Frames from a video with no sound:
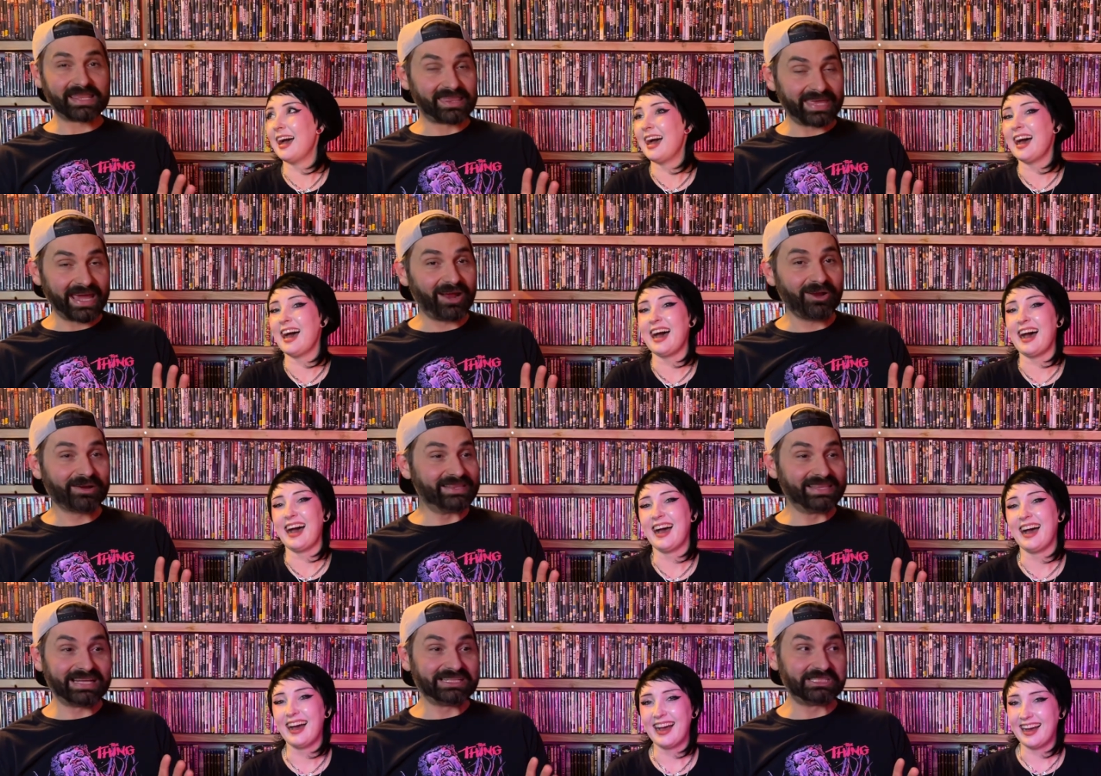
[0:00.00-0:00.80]
Speaker 1: there,
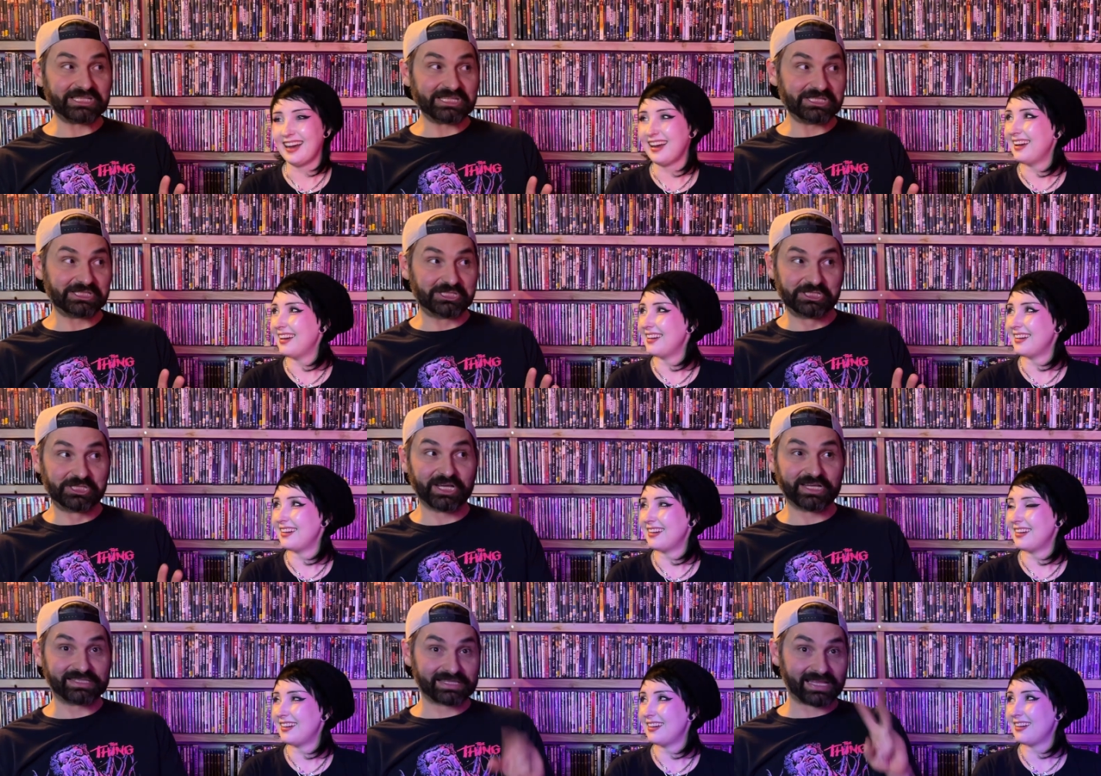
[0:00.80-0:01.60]
and then she's
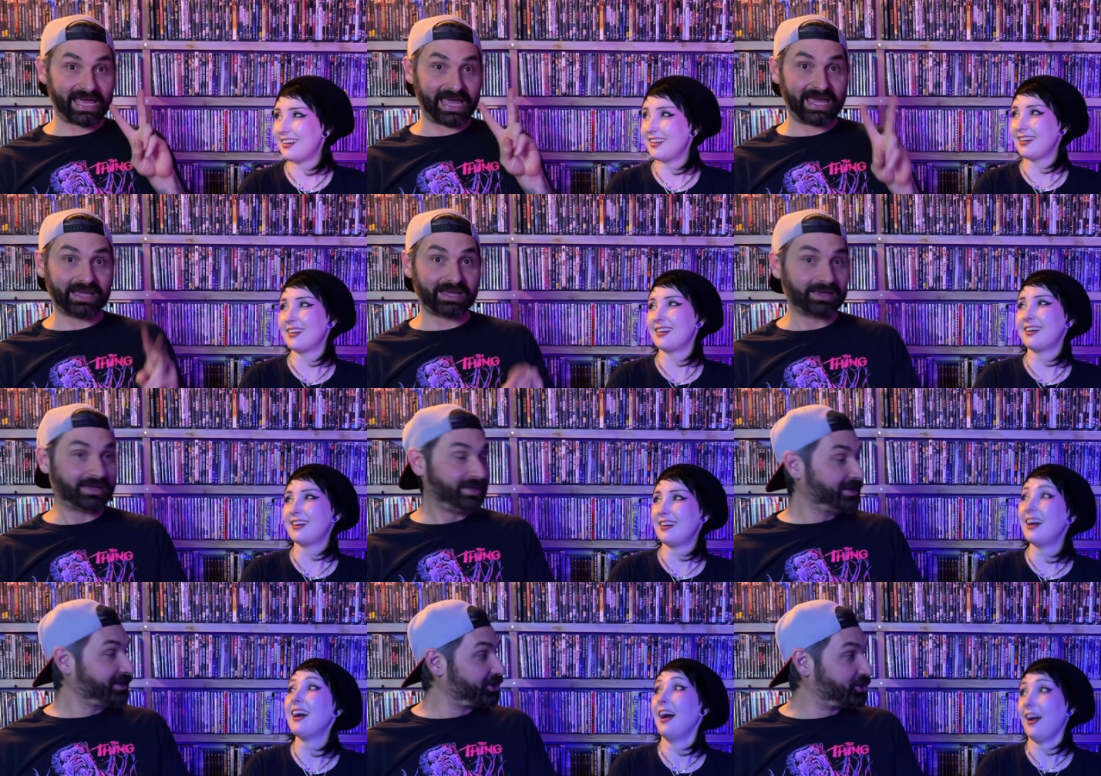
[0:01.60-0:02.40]
just like
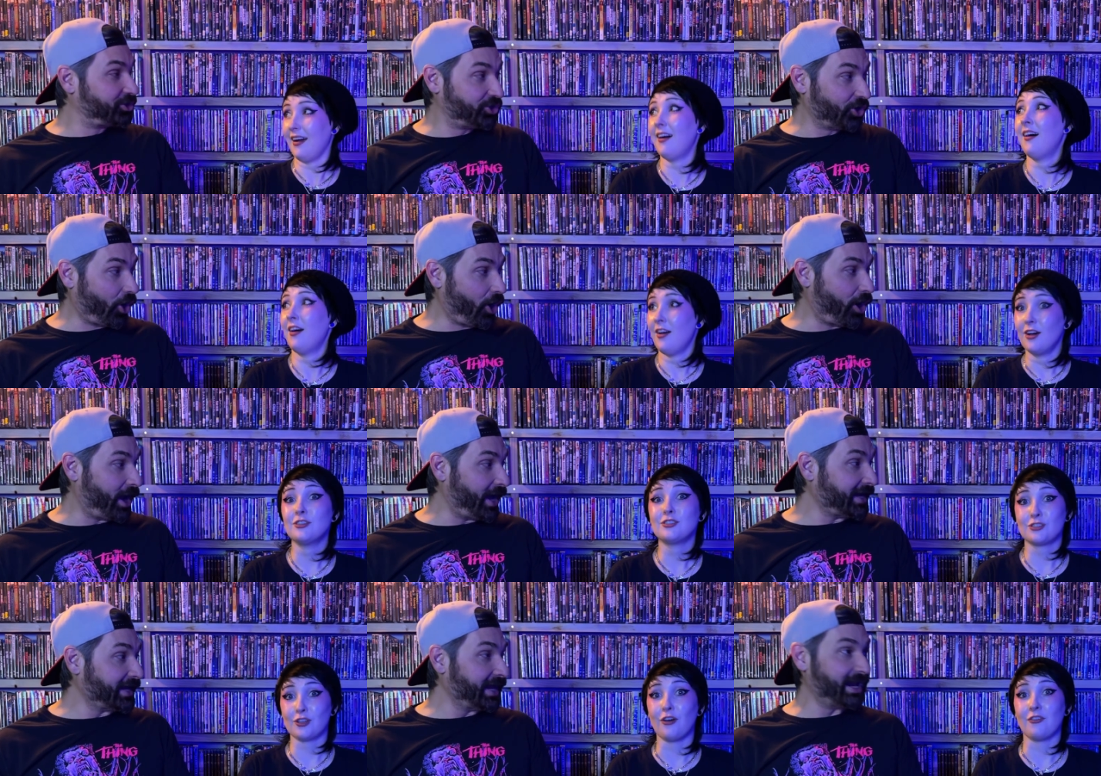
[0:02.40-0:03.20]

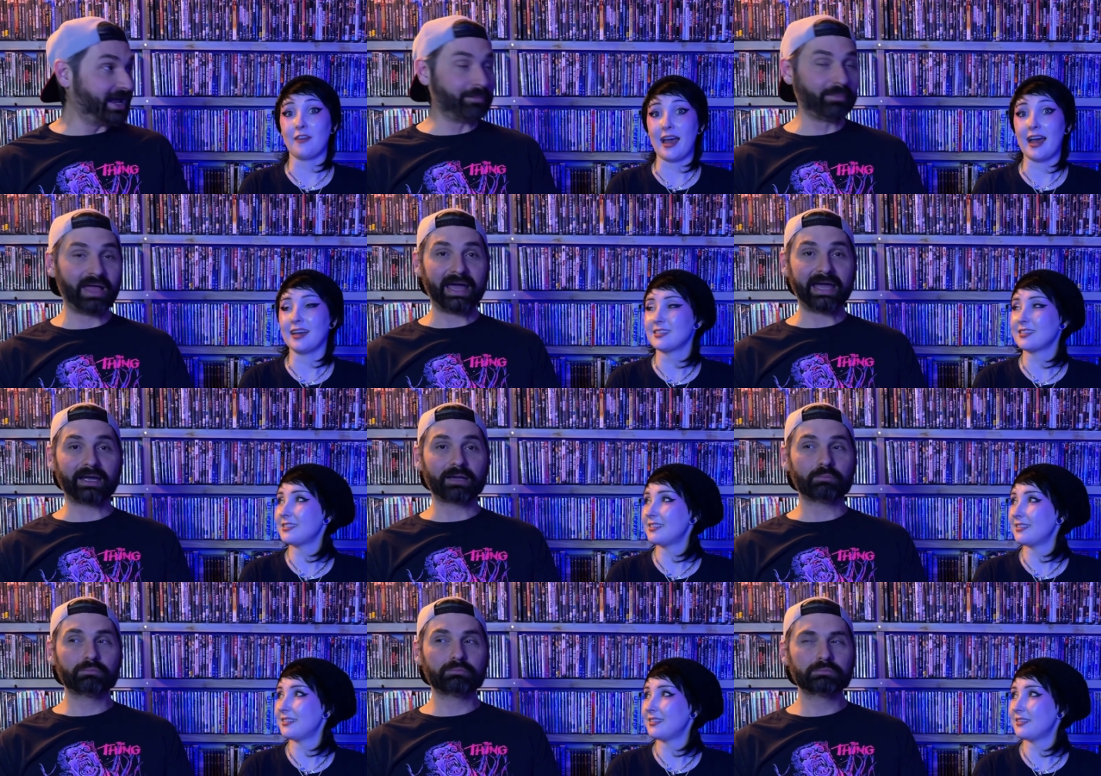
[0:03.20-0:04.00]
gone, so and fast. I'm like,
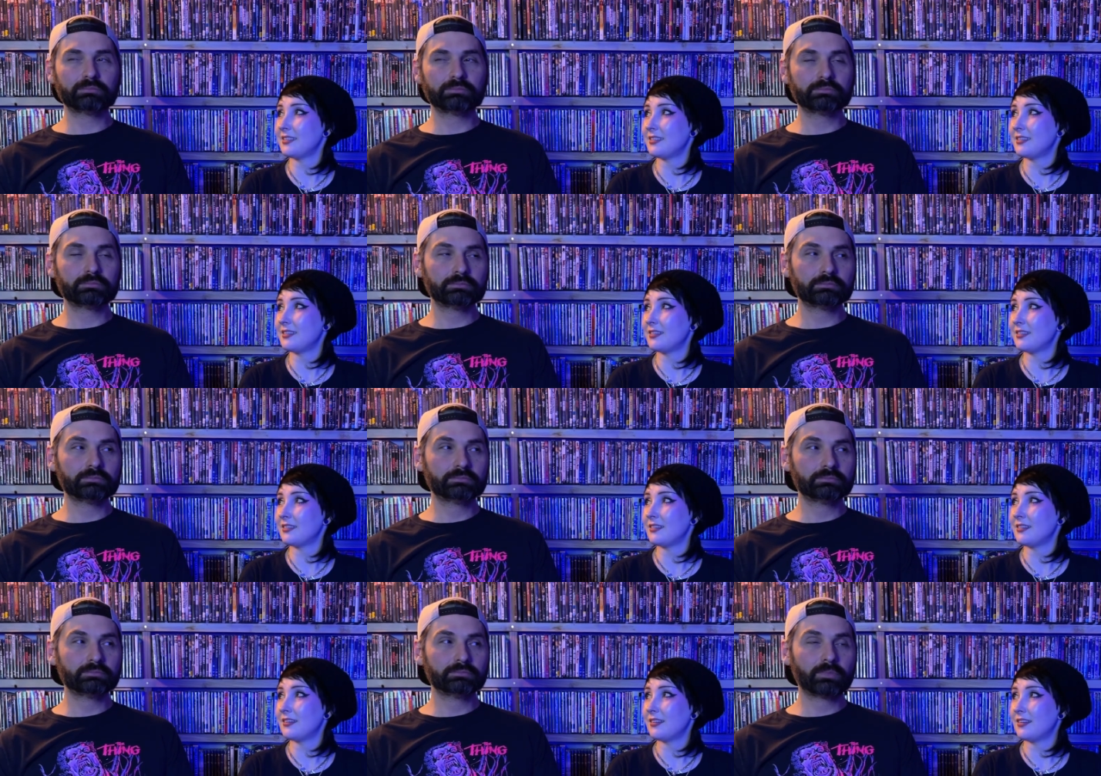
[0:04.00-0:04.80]

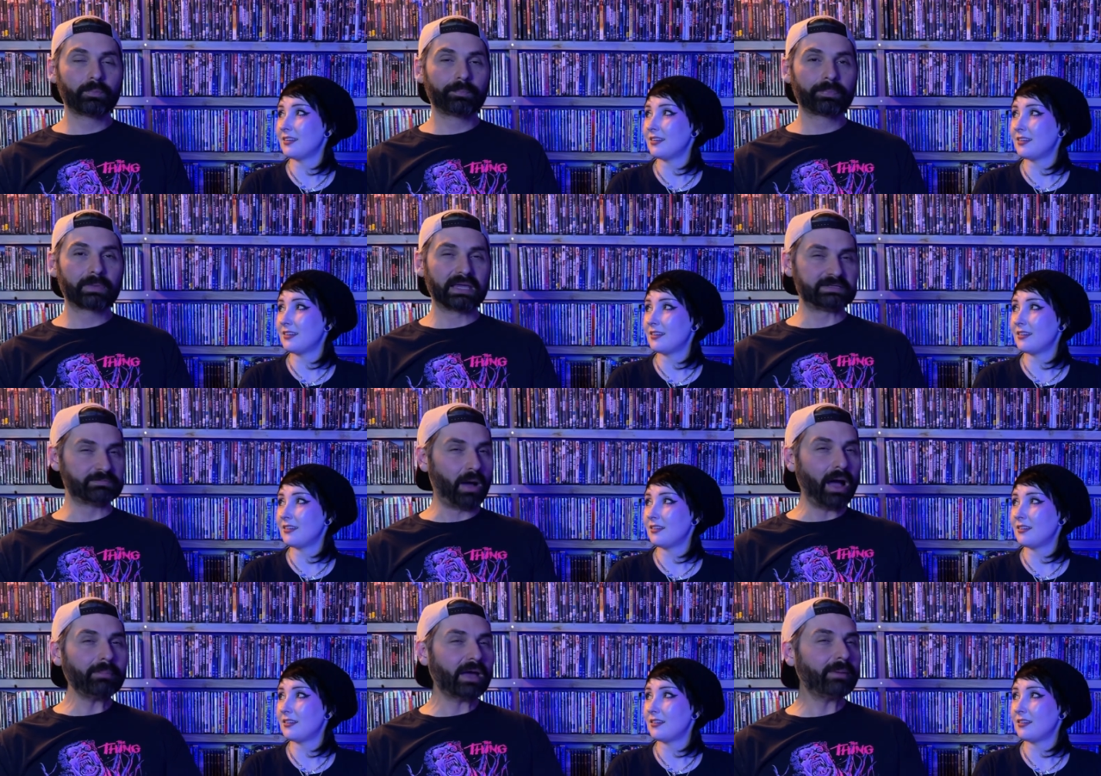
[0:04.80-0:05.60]
is
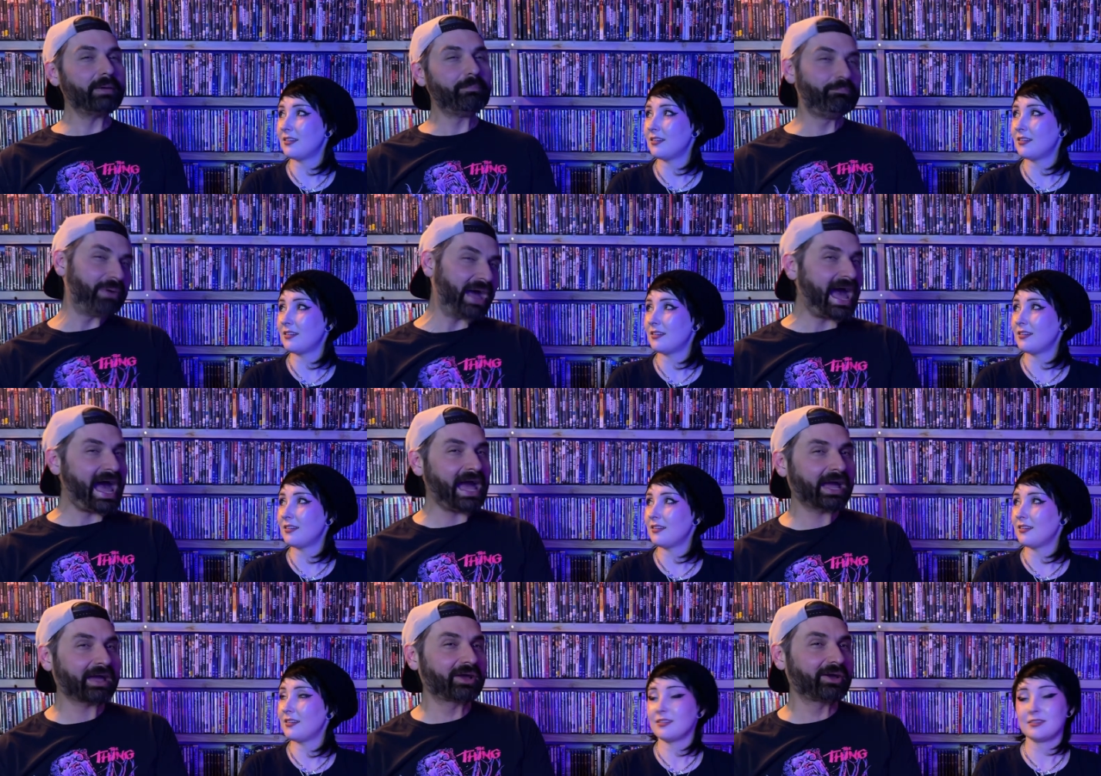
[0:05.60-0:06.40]
mom coming
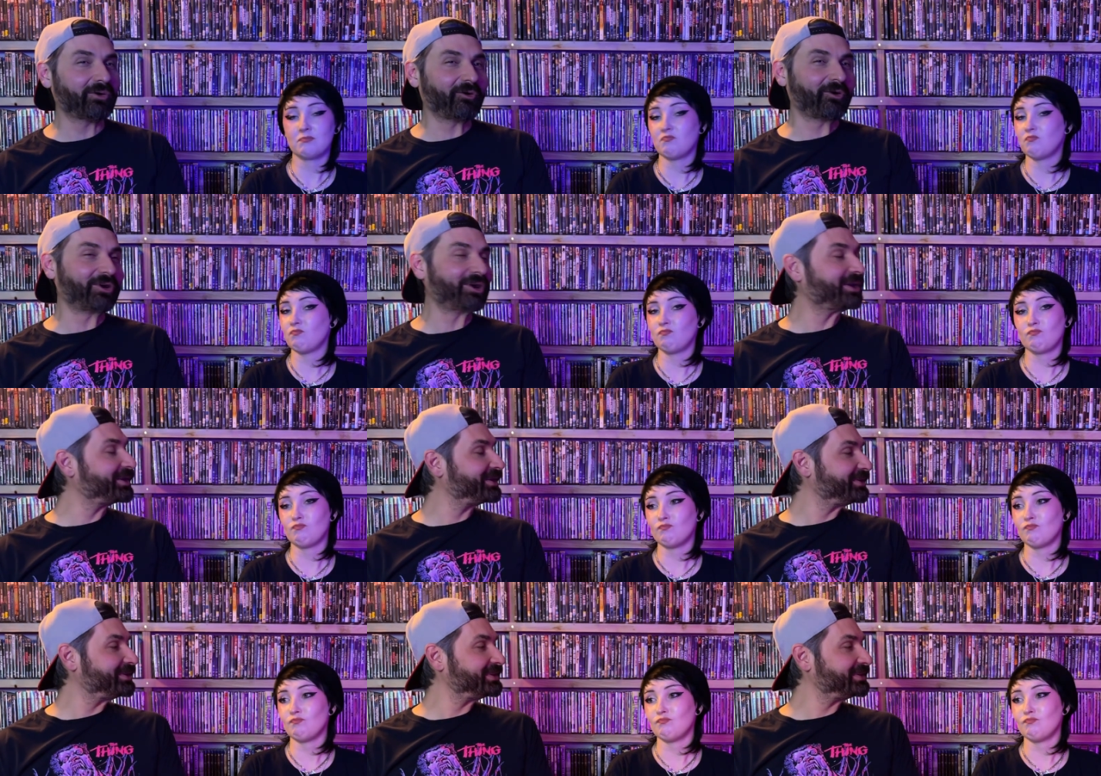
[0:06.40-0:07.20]
back or?